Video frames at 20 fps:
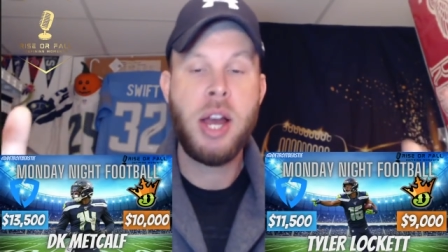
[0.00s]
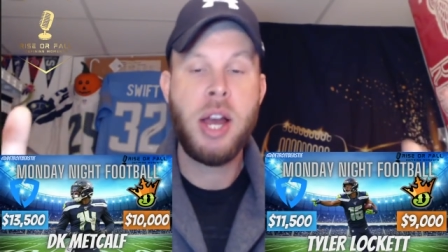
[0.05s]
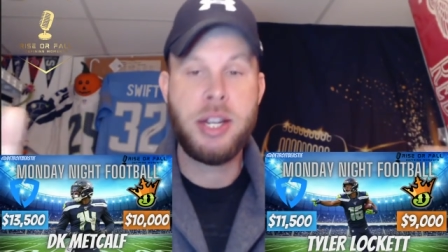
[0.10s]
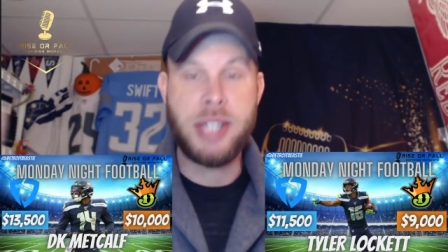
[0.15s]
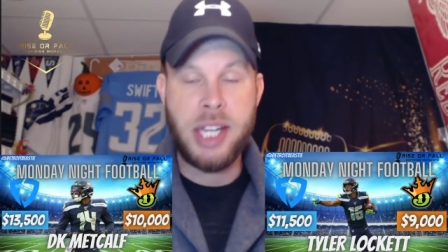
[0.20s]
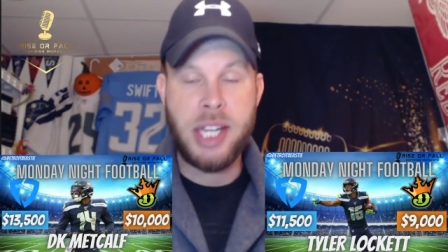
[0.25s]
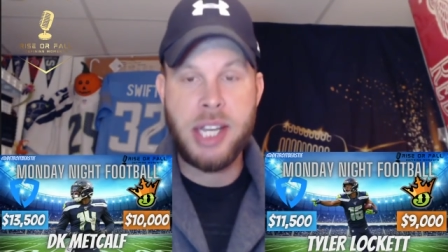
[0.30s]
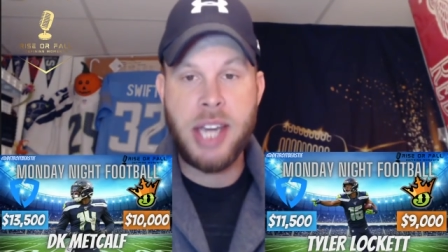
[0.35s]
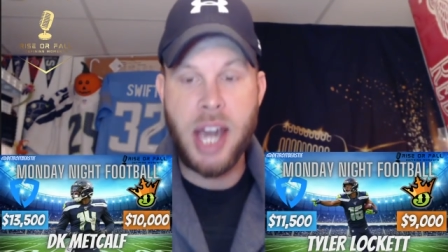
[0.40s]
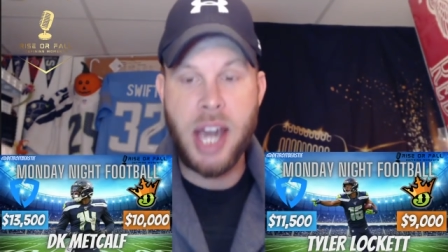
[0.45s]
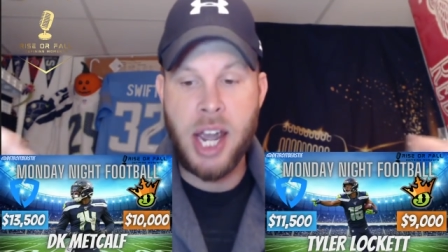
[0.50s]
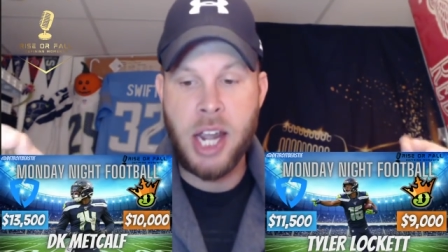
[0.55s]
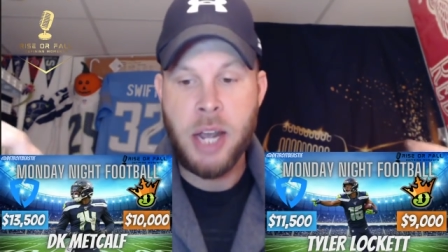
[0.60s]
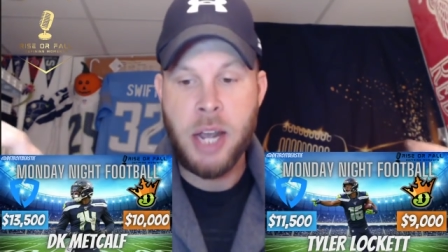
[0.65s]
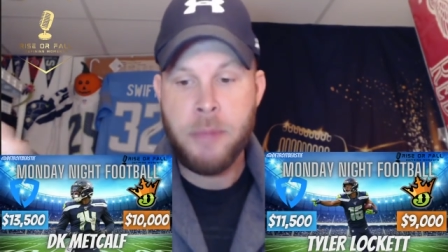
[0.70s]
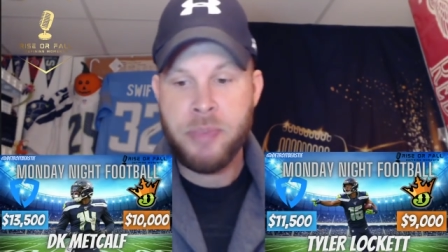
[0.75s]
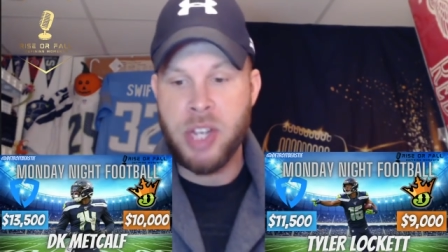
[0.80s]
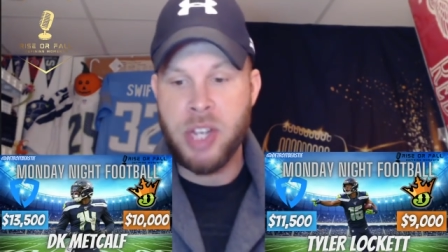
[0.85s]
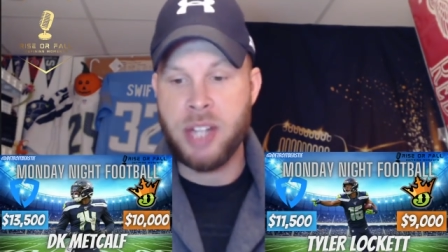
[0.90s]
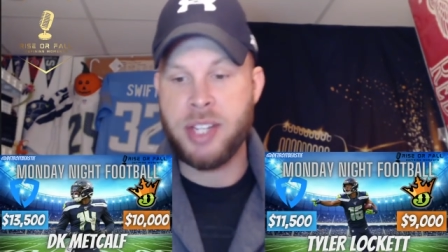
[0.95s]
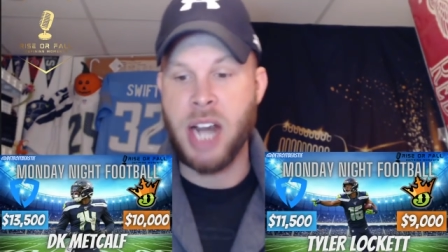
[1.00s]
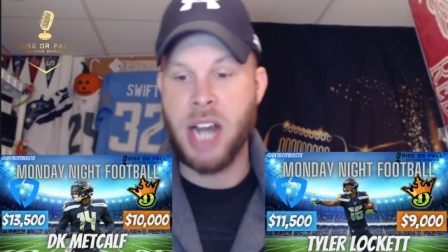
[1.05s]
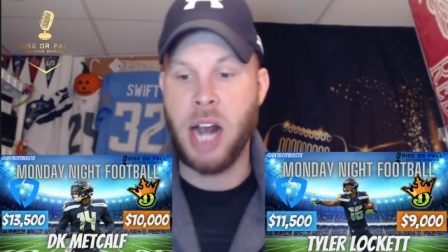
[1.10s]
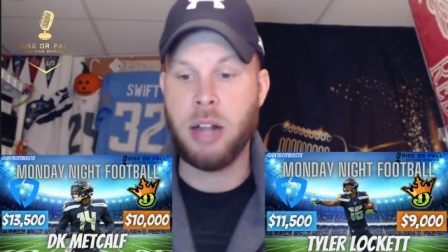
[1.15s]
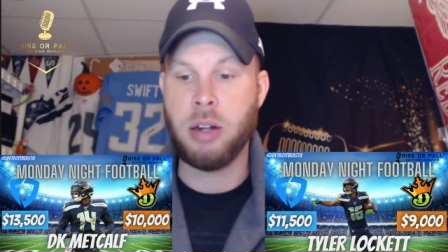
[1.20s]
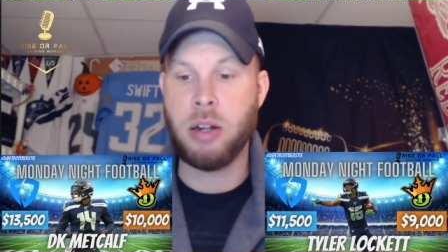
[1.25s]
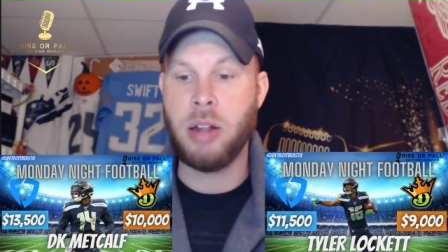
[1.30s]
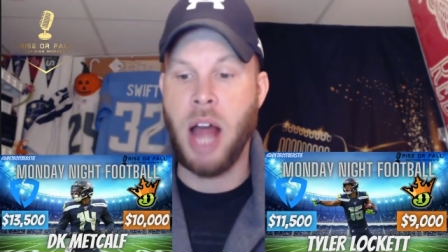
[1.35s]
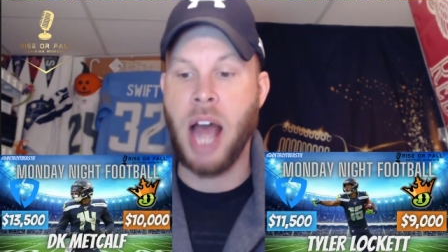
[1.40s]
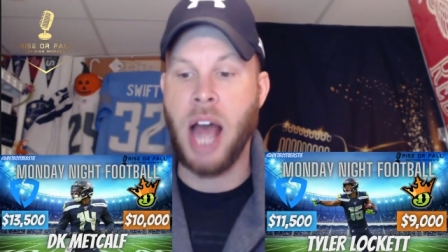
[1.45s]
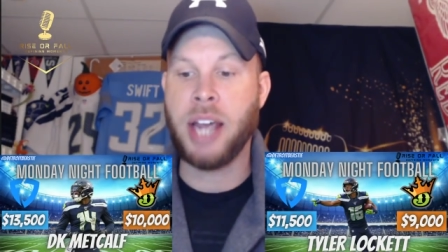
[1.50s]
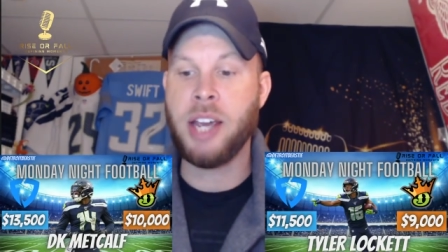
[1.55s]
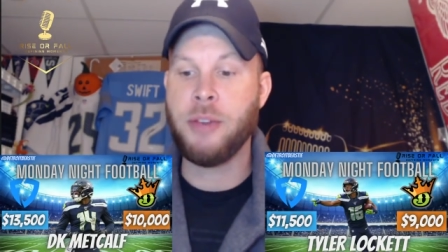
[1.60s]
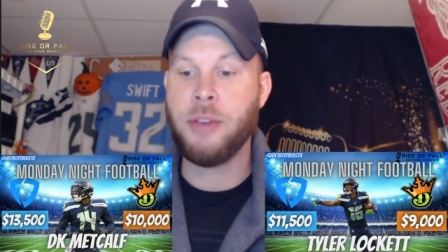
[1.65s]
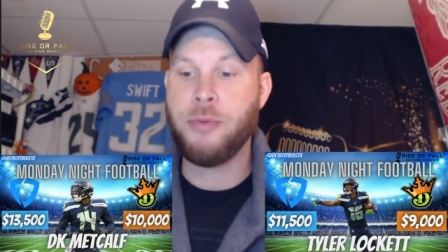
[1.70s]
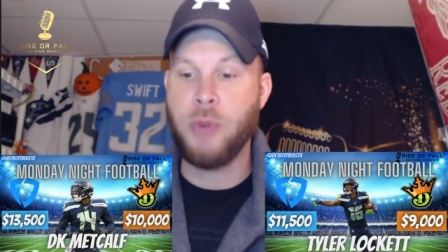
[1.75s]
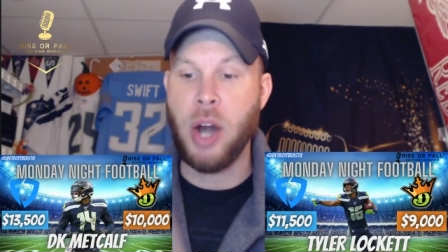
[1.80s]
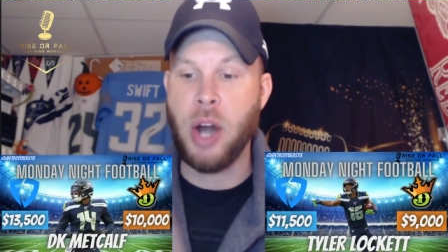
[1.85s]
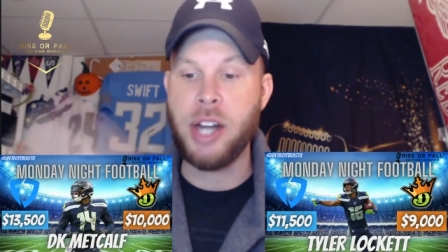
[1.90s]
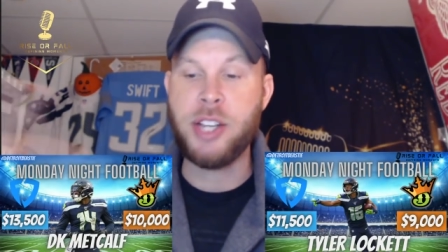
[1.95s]
D K, and Tyler Lockett,
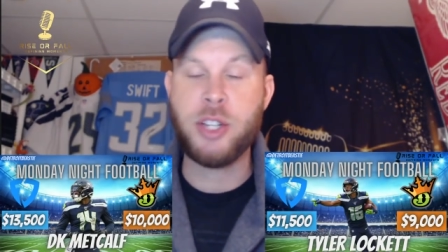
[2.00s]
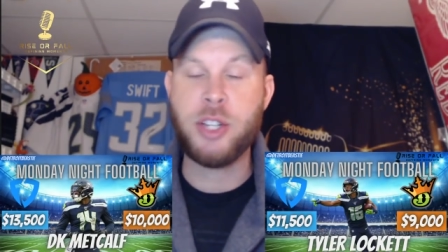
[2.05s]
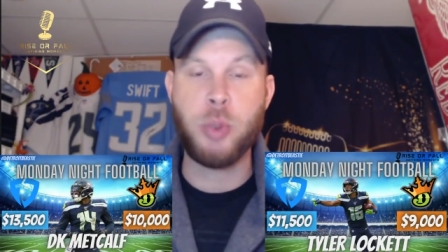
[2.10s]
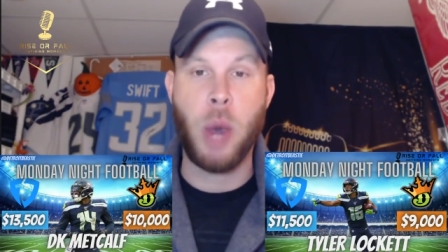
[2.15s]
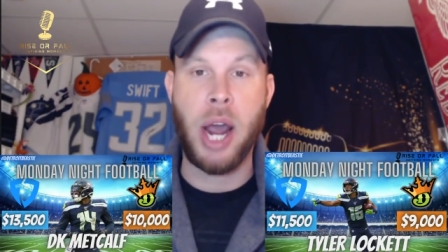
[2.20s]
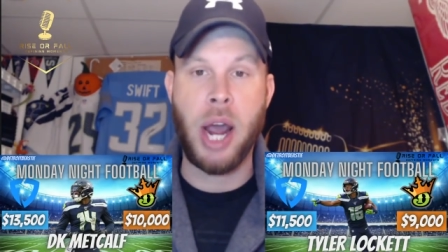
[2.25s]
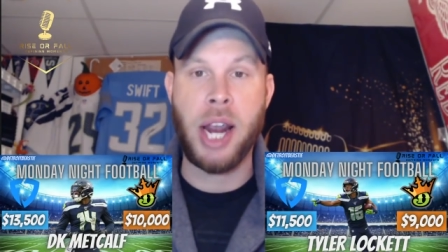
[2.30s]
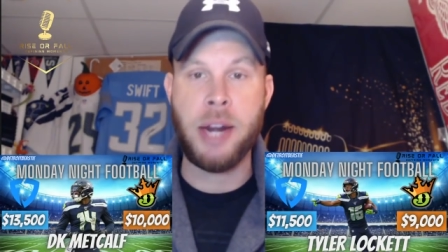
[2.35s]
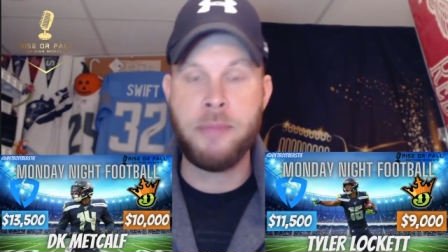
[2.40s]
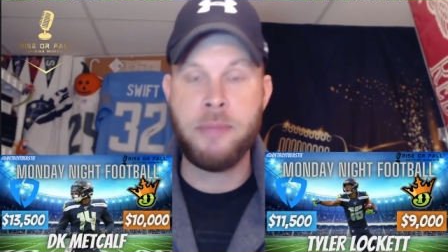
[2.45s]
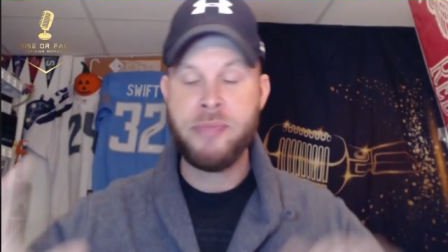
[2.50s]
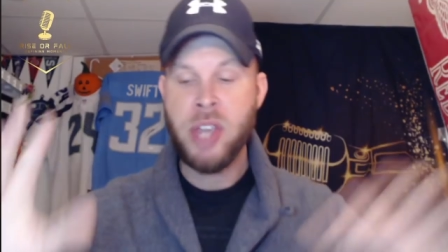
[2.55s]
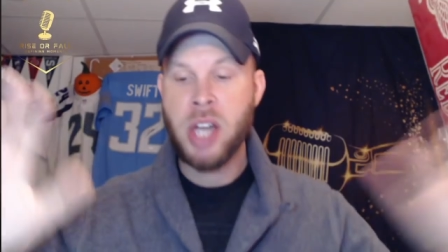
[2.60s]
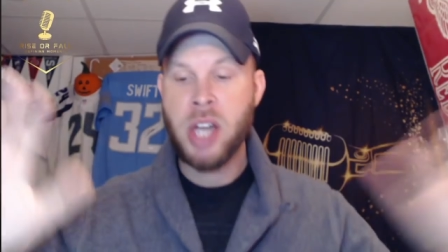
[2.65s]
Freddie Swain.